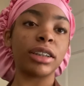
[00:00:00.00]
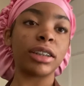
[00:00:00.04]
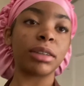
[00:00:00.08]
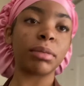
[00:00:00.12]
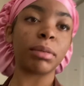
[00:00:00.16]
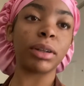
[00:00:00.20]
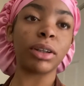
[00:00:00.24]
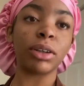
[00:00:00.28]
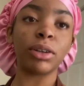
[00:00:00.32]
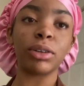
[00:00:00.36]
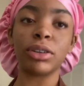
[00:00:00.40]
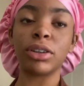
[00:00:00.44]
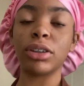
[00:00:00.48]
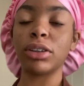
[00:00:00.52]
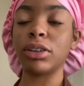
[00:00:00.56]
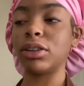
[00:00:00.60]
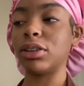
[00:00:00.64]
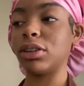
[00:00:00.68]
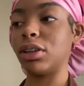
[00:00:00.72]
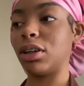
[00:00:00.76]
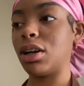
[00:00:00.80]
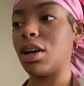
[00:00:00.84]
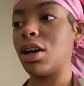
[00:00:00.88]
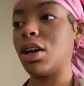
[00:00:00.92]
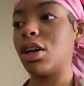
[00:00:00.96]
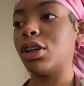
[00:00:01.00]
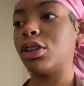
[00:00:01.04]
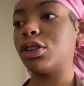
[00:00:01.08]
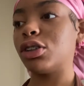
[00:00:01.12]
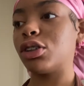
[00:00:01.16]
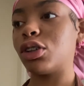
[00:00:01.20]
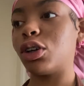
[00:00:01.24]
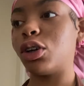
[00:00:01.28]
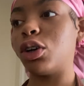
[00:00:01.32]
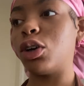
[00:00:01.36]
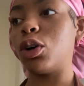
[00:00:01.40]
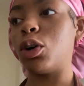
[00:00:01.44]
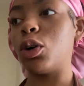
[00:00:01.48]
it's my little sister.
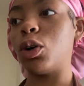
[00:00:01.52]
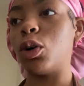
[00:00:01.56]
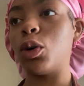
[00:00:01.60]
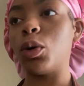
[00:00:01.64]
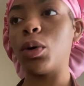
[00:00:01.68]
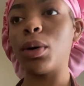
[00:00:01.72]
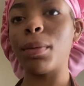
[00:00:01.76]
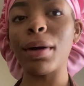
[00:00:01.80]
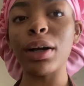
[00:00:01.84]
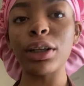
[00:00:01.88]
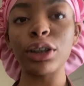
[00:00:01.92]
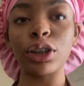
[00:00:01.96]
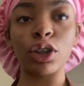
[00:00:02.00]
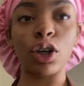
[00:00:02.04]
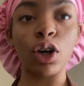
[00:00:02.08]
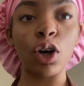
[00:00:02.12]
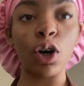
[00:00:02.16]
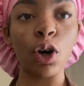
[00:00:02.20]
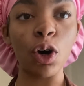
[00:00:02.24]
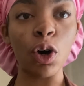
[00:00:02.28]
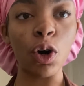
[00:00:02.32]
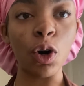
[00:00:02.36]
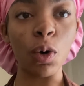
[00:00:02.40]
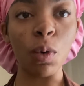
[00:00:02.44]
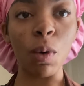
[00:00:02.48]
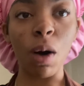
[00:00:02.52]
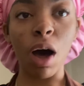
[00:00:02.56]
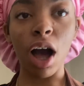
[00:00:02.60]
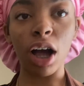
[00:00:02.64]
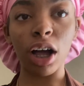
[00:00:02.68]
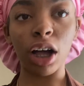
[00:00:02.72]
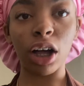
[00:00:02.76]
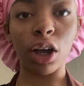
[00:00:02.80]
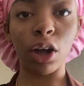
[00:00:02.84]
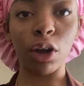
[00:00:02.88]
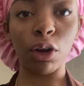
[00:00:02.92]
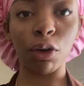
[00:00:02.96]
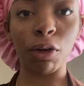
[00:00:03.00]
So we're about to go
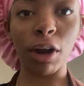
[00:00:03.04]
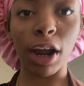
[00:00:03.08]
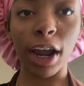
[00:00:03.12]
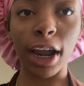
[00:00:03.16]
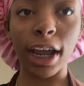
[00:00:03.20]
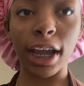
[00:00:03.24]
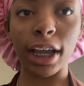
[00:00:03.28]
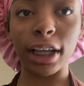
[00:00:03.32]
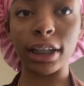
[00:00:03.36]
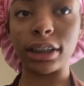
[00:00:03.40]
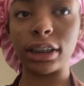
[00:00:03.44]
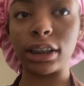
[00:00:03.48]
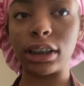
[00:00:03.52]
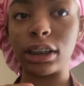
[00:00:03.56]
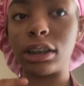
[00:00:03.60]
walk right